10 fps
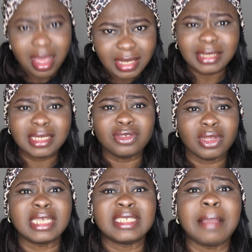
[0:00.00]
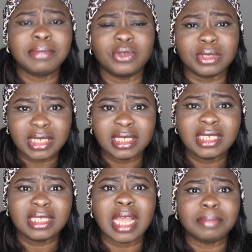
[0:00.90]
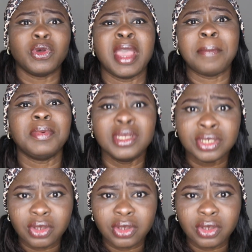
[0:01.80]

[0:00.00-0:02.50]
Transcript: This is not a time to steal. This is time to help each